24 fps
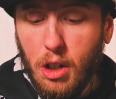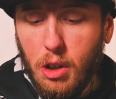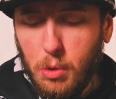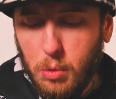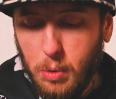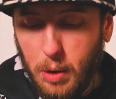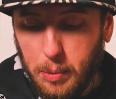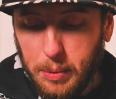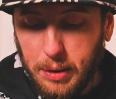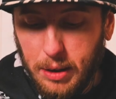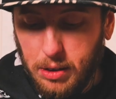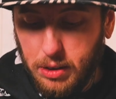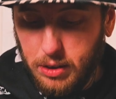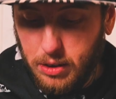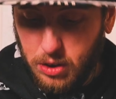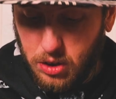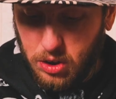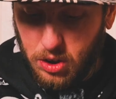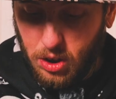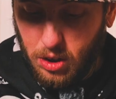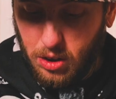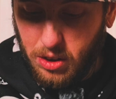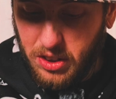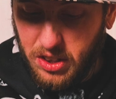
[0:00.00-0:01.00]
Remiel
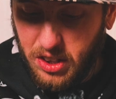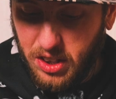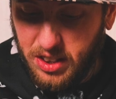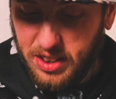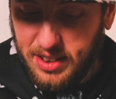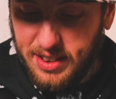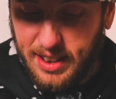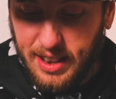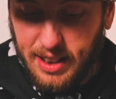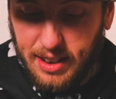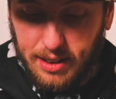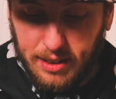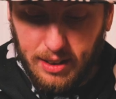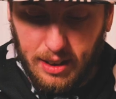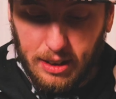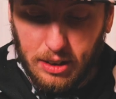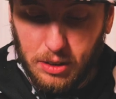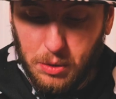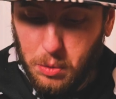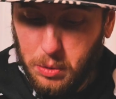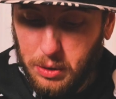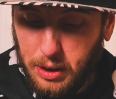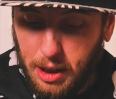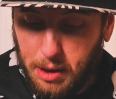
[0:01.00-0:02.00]
assures us that
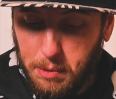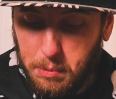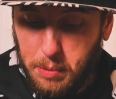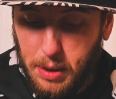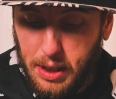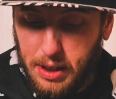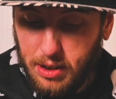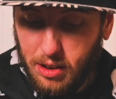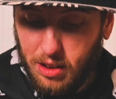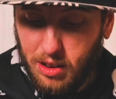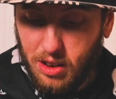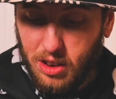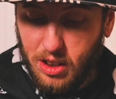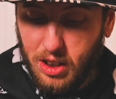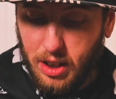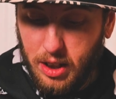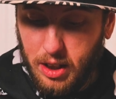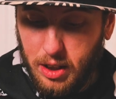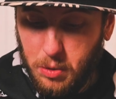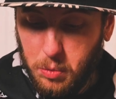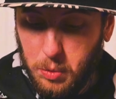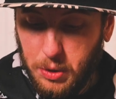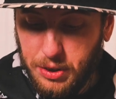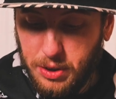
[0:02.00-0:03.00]
things will get better.
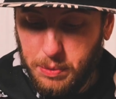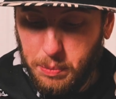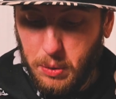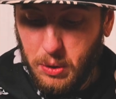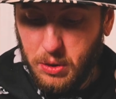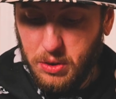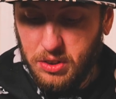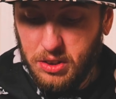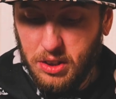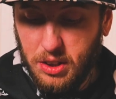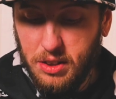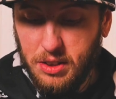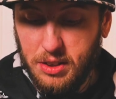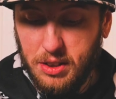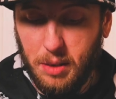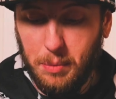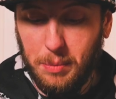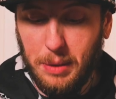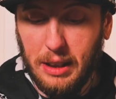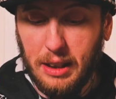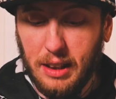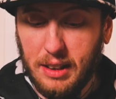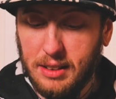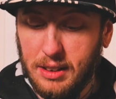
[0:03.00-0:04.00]
It whispers,
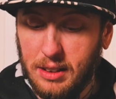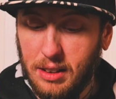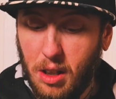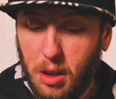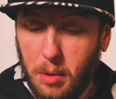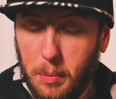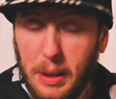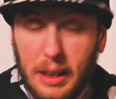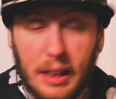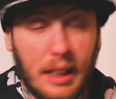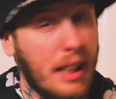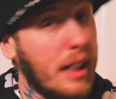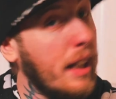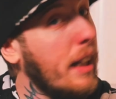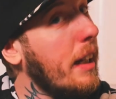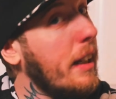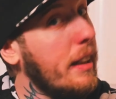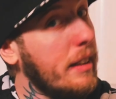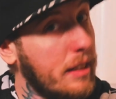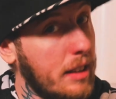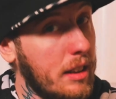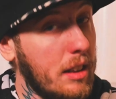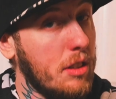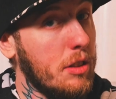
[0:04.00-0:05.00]
something is coming,
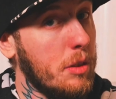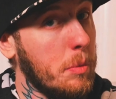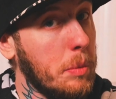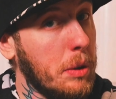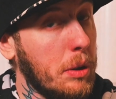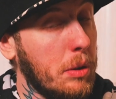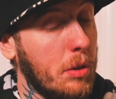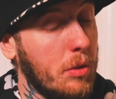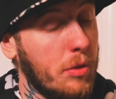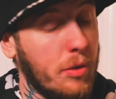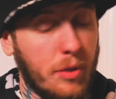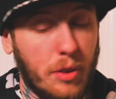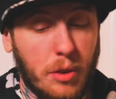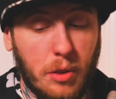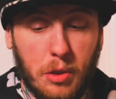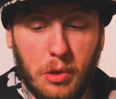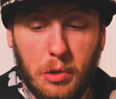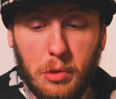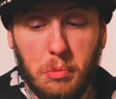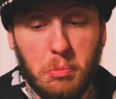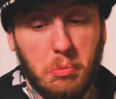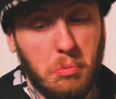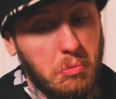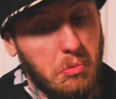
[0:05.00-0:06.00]
and it is beautiful.
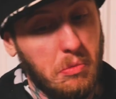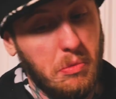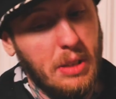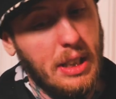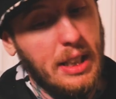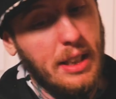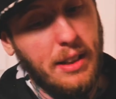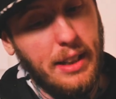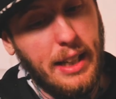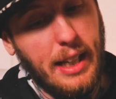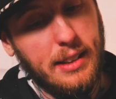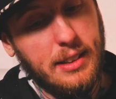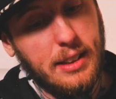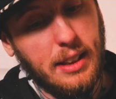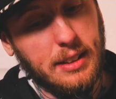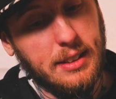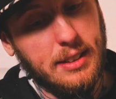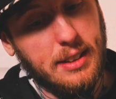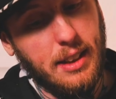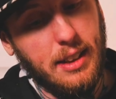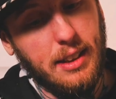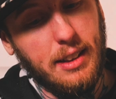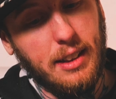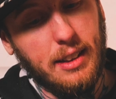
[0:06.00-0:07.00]
That's
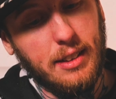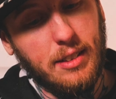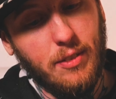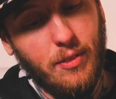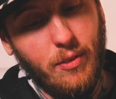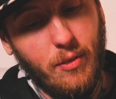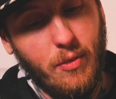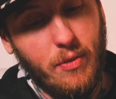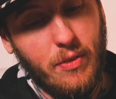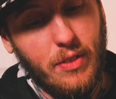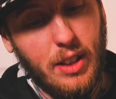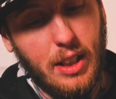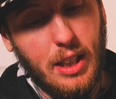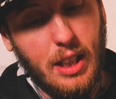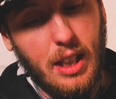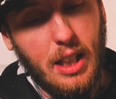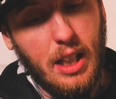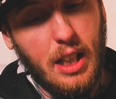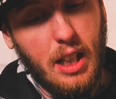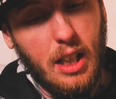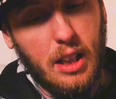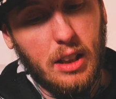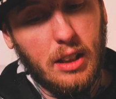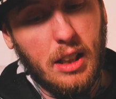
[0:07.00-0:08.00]
exciting.
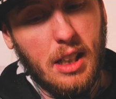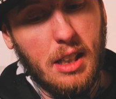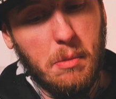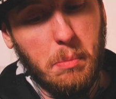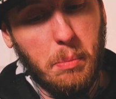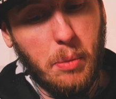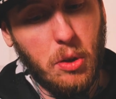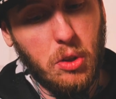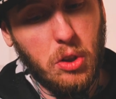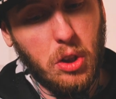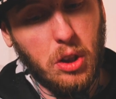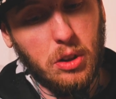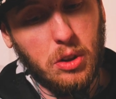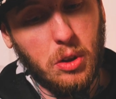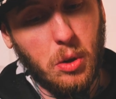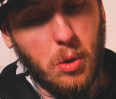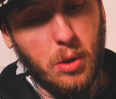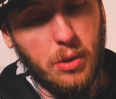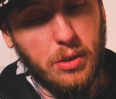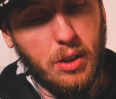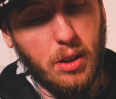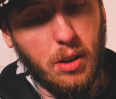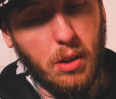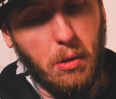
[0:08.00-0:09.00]
Keep pushing
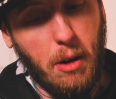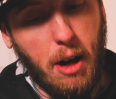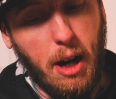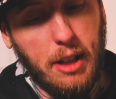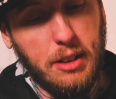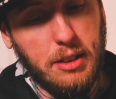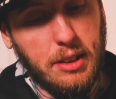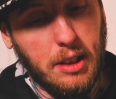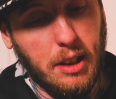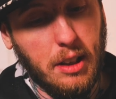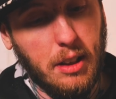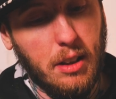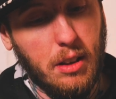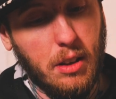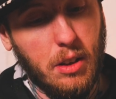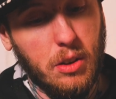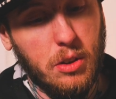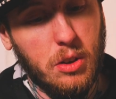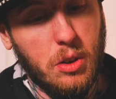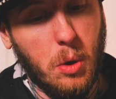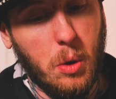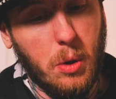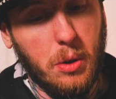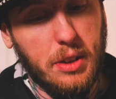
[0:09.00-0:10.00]
toward the horizon,
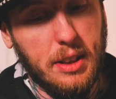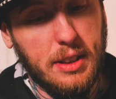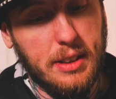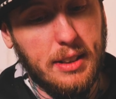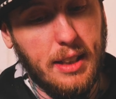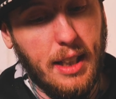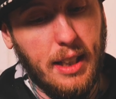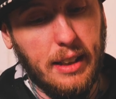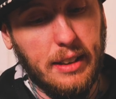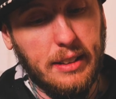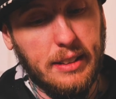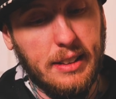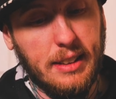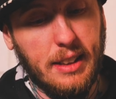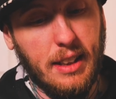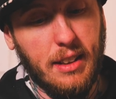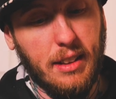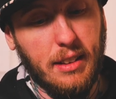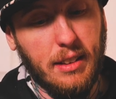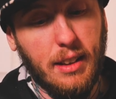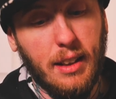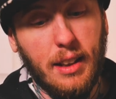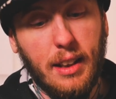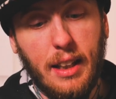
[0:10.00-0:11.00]
toward the setting
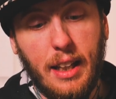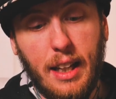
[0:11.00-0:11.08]
sun.